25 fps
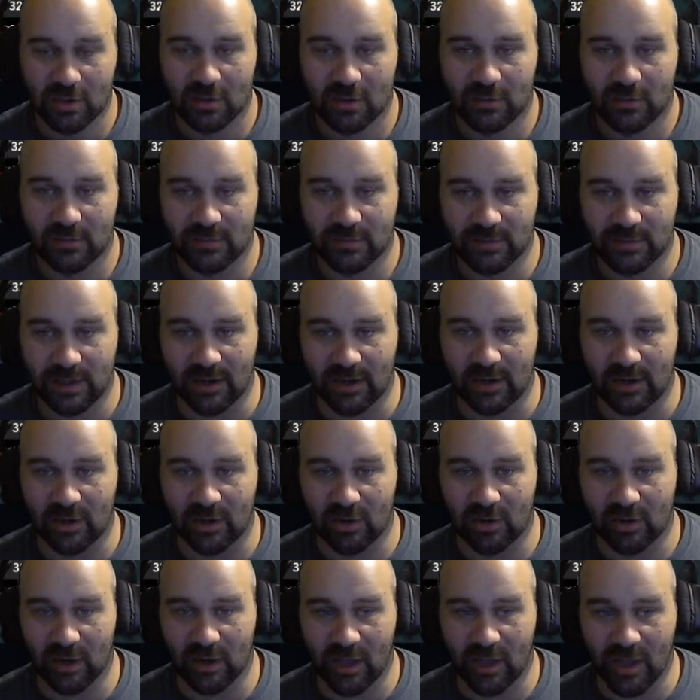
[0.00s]

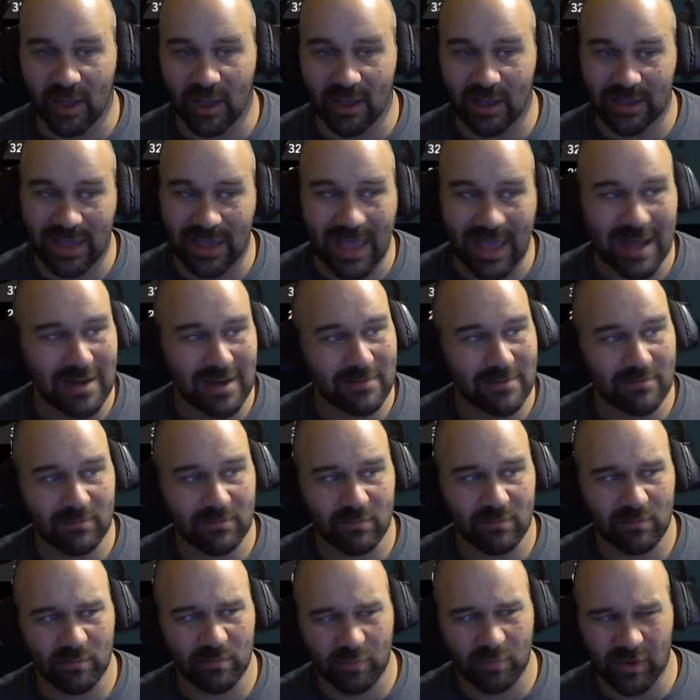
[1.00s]
They're,
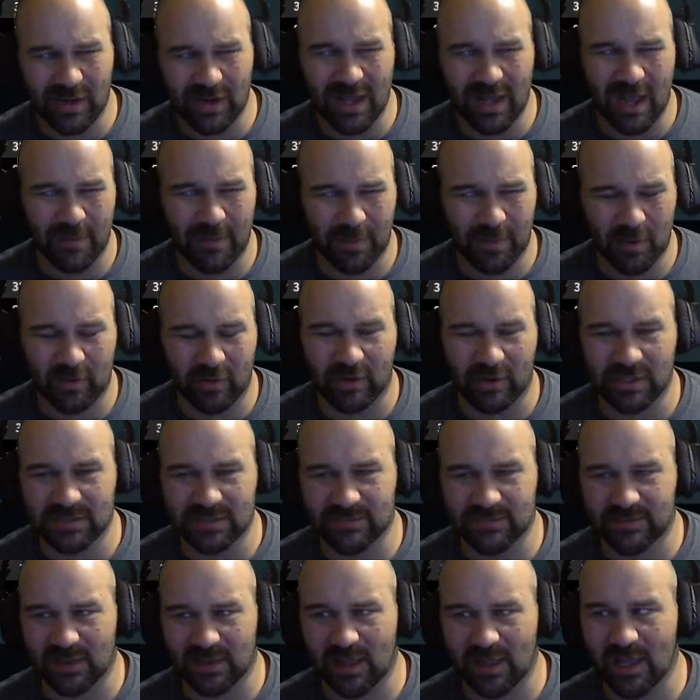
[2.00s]
again, pretty
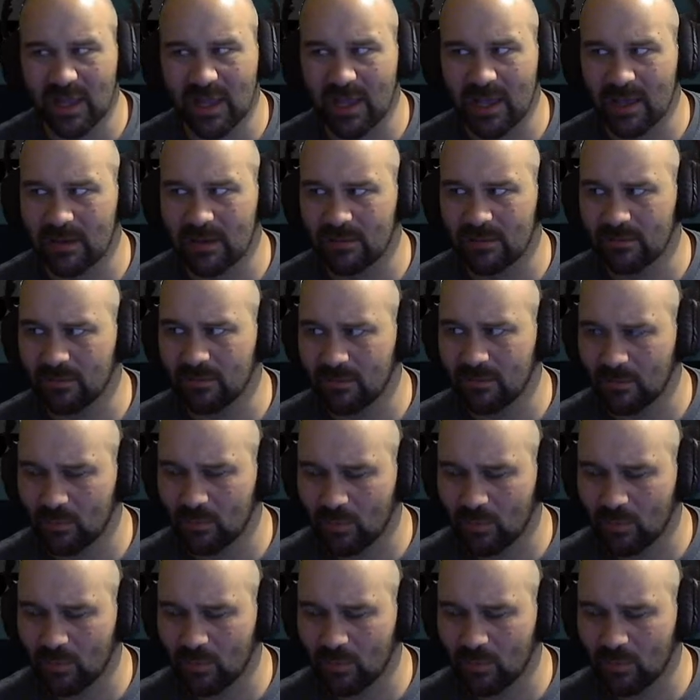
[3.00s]
hyper-aggressive clan.